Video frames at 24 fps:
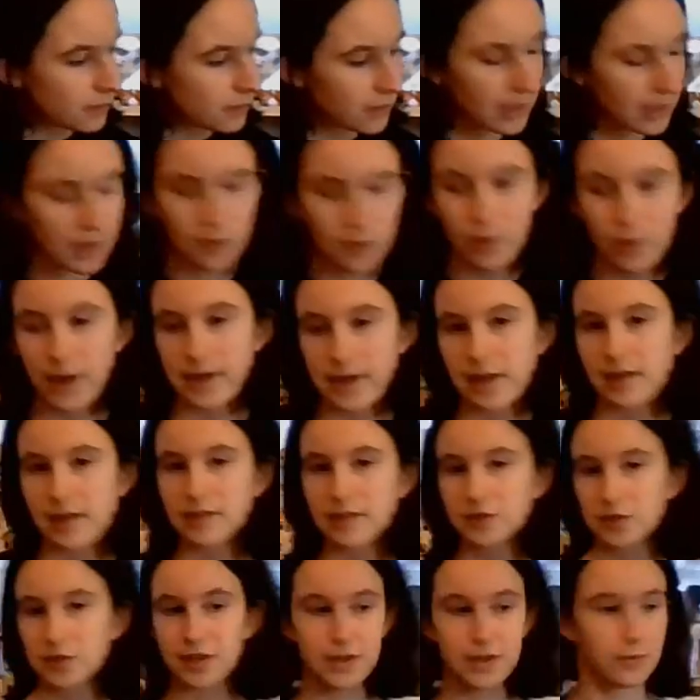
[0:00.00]
They are quite
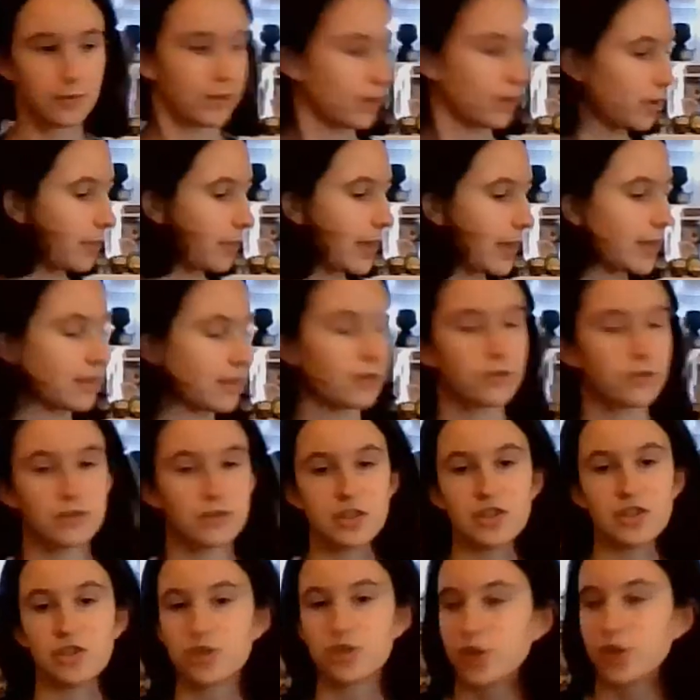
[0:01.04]
nice, so I think we're going to make those
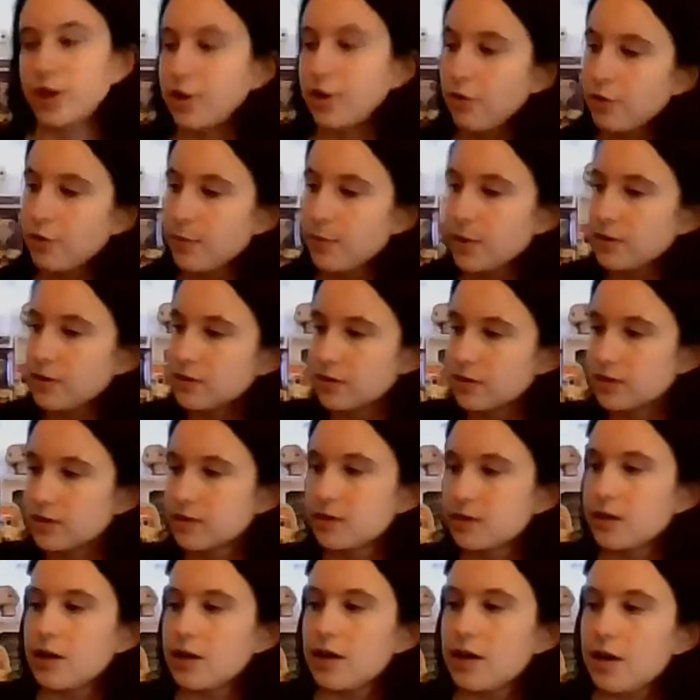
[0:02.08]
into tree ornaments.
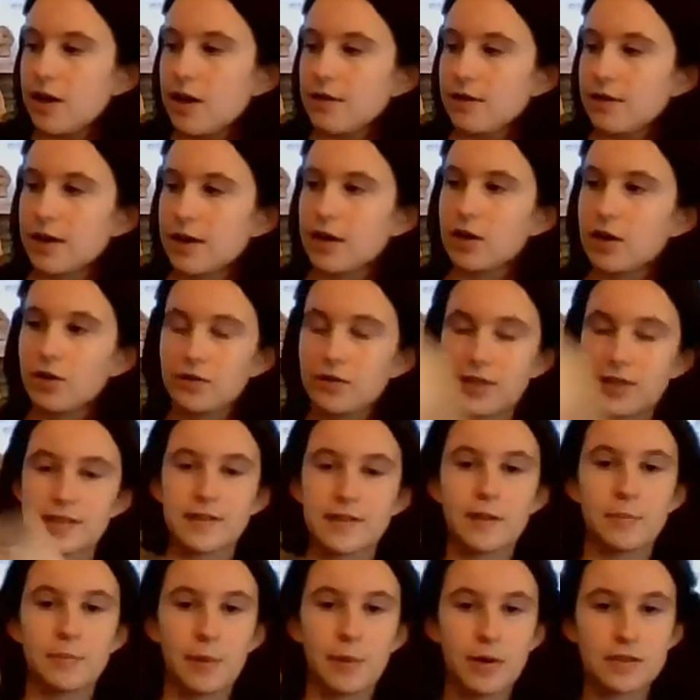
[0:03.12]
Then I got these
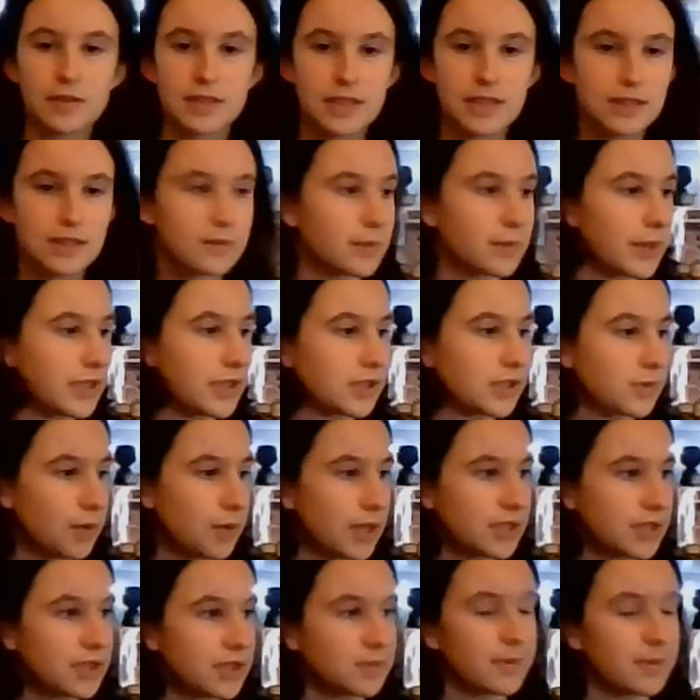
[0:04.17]
little boxes, which were
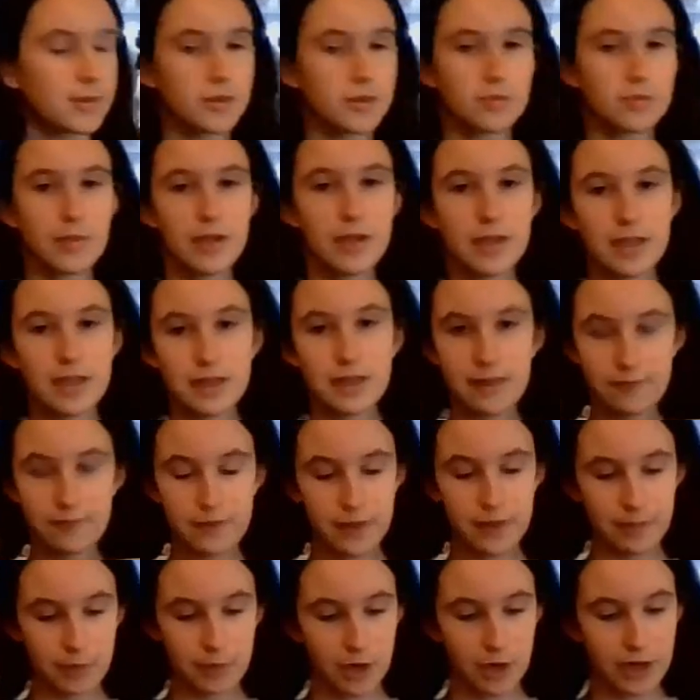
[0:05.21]
actually supposed to be
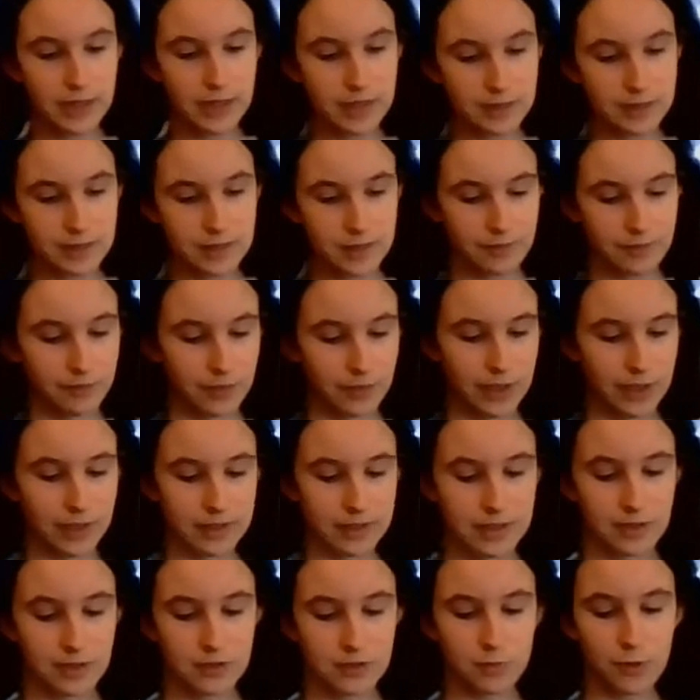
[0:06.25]
for them crates. I didn't realise
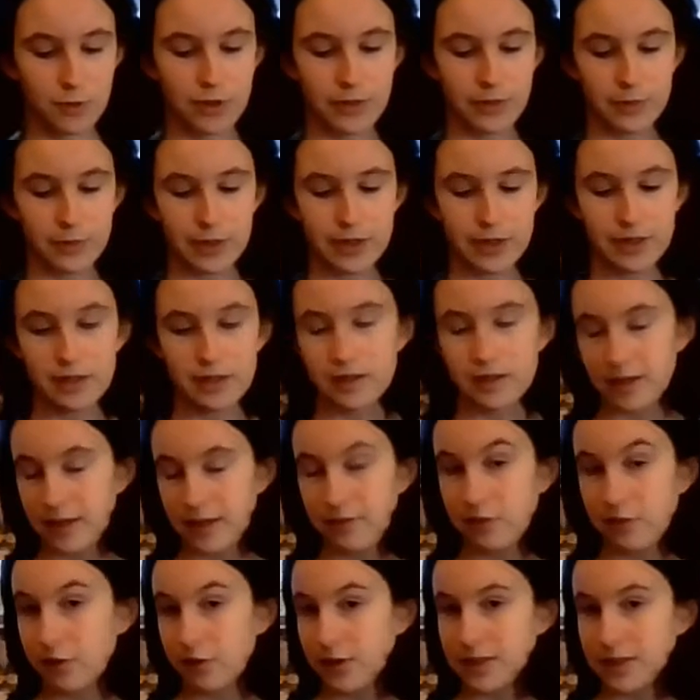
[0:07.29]
how small they were,
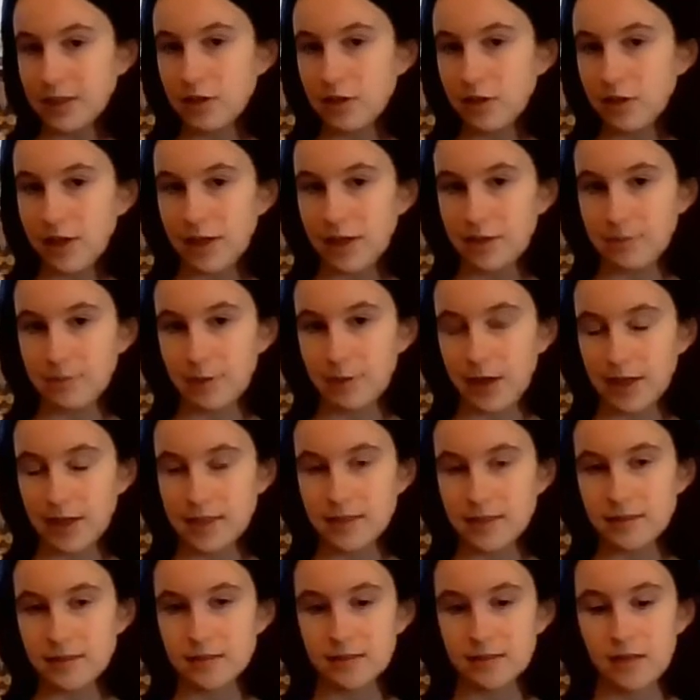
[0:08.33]
even though I did look at the
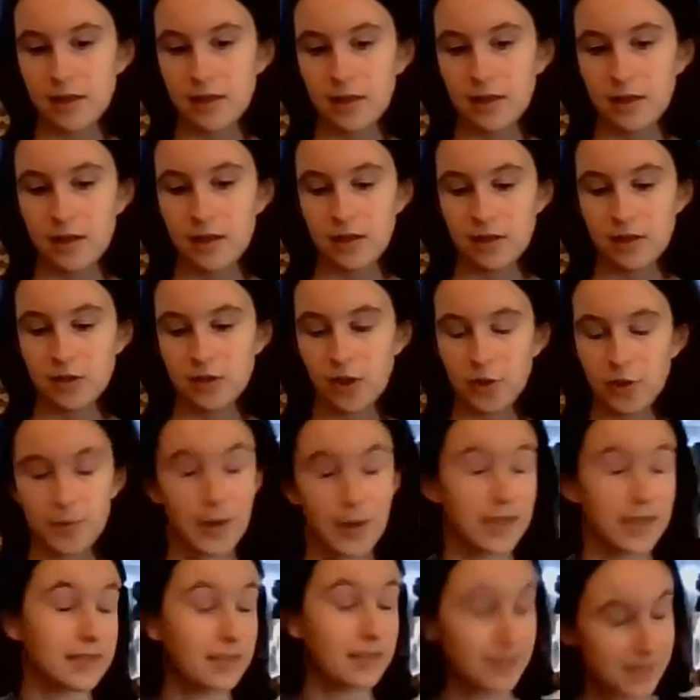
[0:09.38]
price. Not the
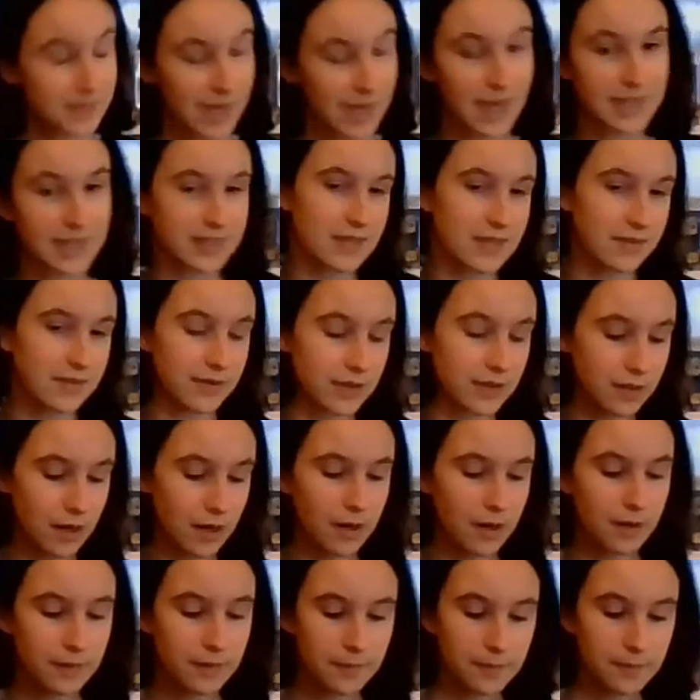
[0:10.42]
price, the size
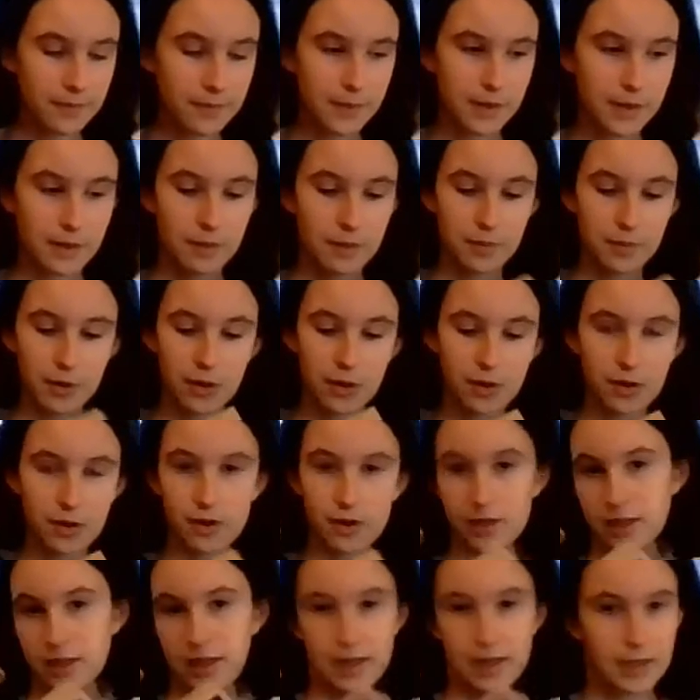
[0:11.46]
even.
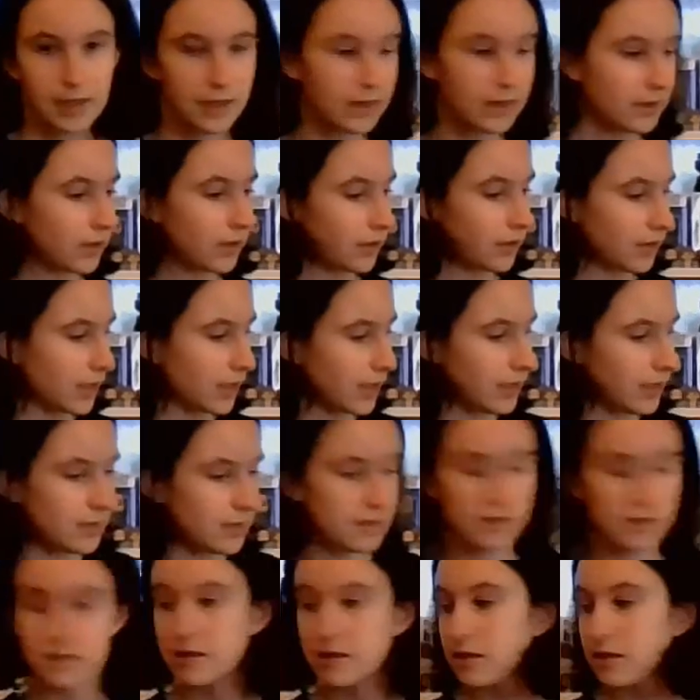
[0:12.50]
But yeah, I got these.